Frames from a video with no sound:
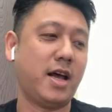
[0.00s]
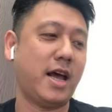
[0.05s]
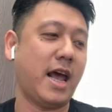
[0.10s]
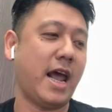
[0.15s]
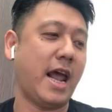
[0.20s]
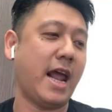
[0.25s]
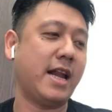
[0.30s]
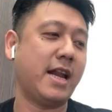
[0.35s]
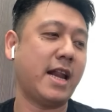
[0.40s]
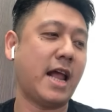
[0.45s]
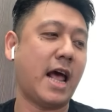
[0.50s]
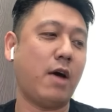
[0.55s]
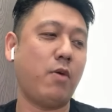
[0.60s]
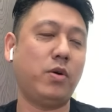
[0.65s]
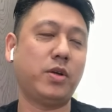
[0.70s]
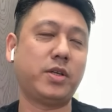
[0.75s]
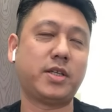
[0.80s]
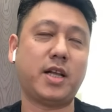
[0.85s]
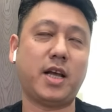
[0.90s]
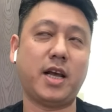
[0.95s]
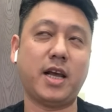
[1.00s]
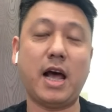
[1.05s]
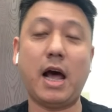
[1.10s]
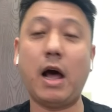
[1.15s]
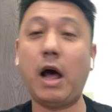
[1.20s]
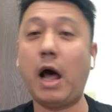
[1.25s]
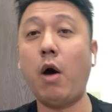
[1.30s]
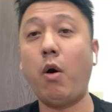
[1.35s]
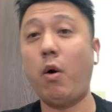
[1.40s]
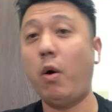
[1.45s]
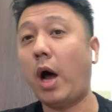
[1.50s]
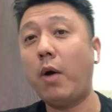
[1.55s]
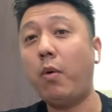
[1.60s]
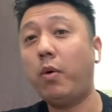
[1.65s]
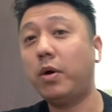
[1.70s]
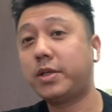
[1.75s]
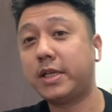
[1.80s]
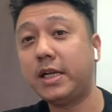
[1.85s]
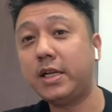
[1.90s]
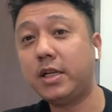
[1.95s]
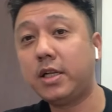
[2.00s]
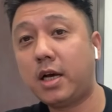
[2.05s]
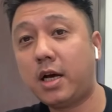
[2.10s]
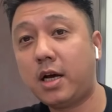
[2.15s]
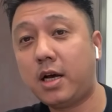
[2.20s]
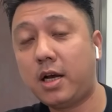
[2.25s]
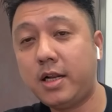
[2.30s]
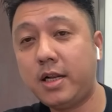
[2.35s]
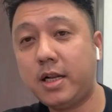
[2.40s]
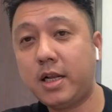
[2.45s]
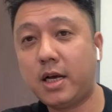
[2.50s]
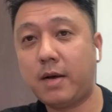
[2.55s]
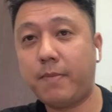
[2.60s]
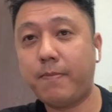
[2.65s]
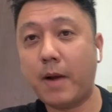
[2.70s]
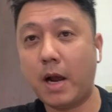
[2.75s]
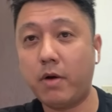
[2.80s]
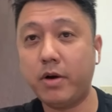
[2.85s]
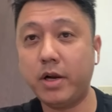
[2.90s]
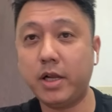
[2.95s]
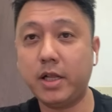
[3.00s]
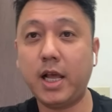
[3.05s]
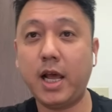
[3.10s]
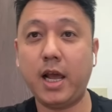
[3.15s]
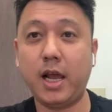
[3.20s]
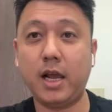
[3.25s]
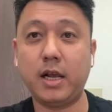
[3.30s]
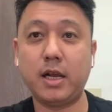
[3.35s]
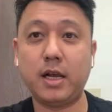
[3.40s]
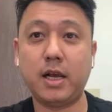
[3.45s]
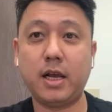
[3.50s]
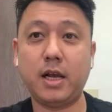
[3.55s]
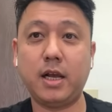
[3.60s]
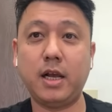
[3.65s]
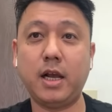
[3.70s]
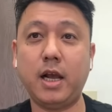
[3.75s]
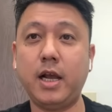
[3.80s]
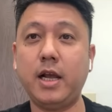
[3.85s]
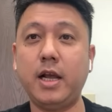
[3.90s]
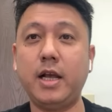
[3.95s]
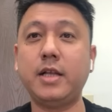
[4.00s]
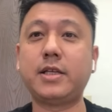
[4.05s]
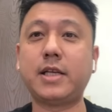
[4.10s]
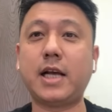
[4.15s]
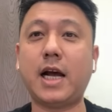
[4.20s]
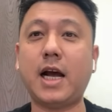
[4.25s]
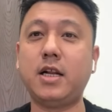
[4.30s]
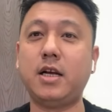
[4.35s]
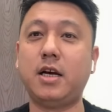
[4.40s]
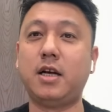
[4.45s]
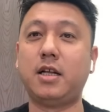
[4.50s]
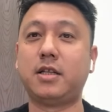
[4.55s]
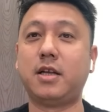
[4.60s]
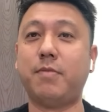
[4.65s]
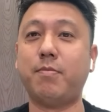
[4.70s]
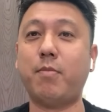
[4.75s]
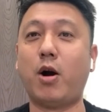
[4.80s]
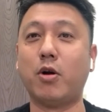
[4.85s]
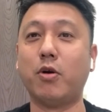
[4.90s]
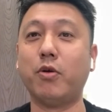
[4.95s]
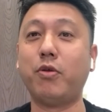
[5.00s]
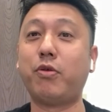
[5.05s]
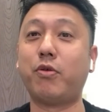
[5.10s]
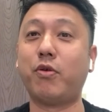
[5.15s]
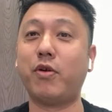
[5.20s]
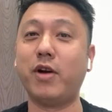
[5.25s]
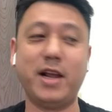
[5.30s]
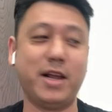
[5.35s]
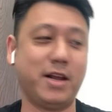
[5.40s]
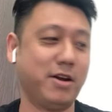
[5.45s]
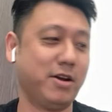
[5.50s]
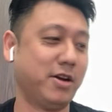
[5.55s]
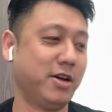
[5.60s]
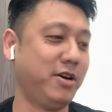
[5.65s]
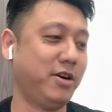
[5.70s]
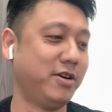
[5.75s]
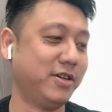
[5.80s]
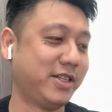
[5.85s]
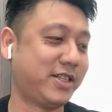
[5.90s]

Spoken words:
And I was like, I was in the battery day, inside the Model 3, you know.